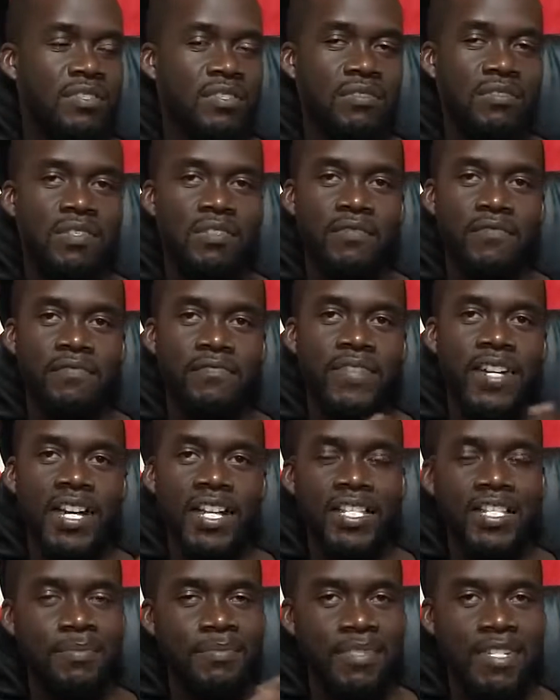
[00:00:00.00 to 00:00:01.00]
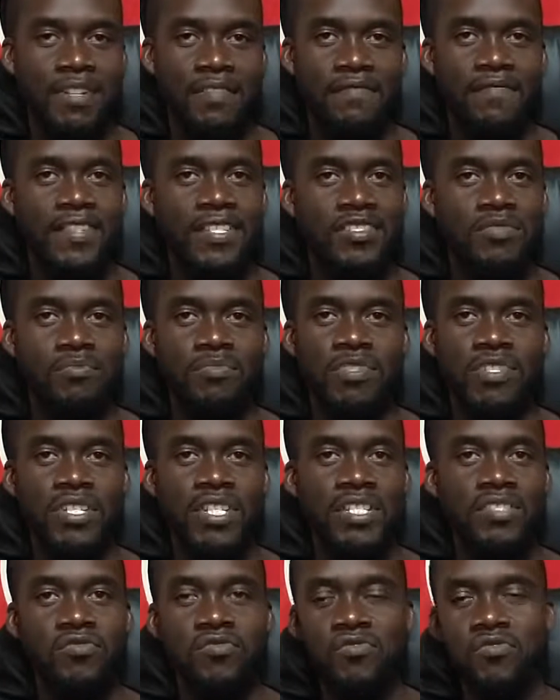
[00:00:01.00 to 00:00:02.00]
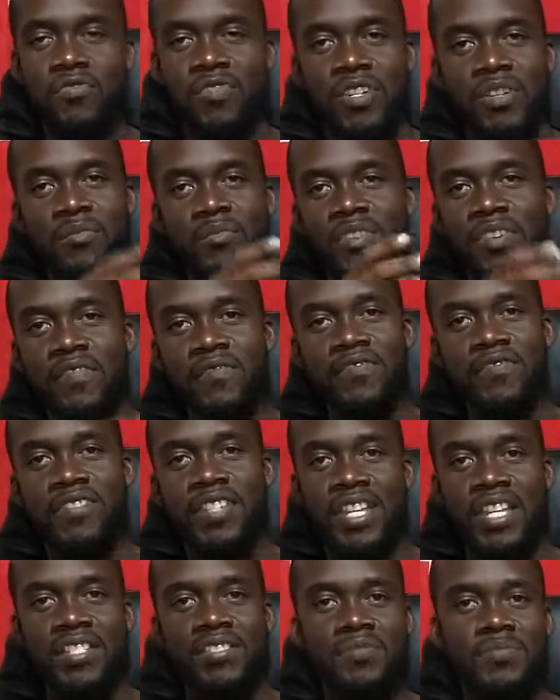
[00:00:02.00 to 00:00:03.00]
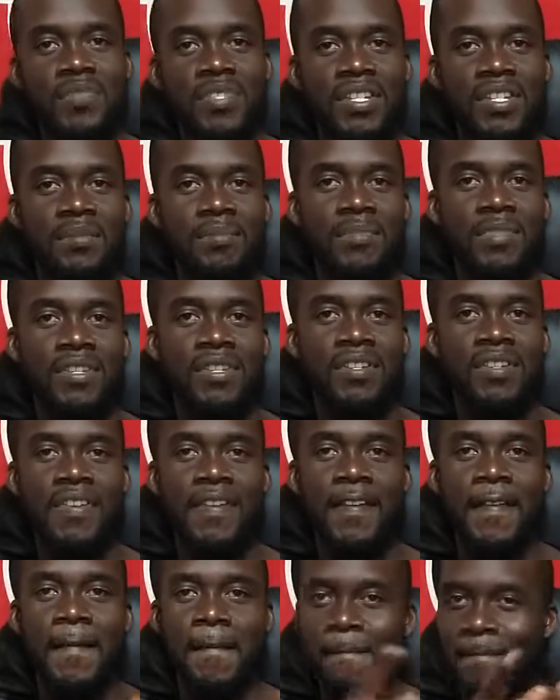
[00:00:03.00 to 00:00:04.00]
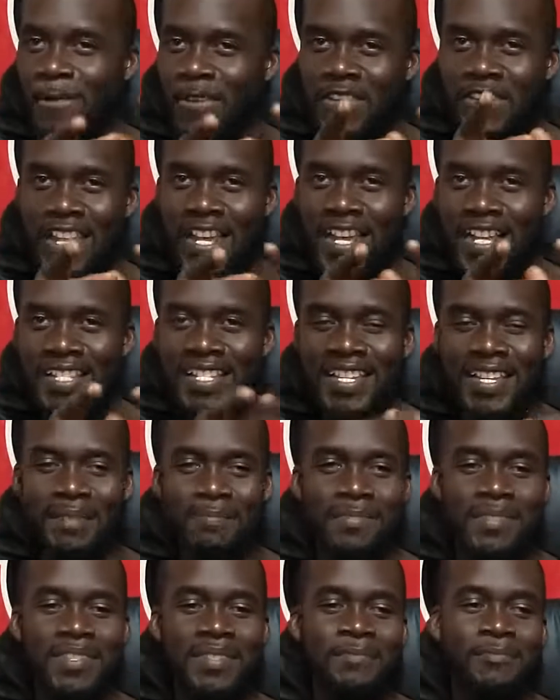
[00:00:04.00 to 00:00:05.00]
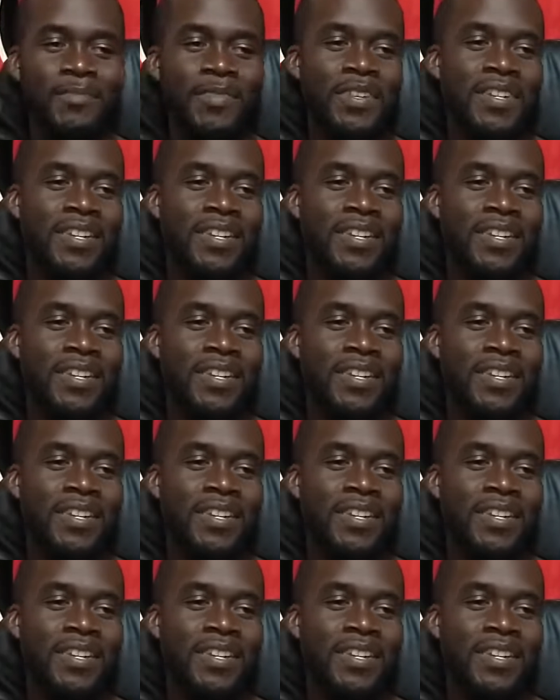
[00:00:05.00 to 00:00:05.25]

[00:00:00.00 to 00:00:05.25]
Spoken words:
You know, don't holler at me on Facebook, Instagram, wherever you catch me at, man. Just holler at me.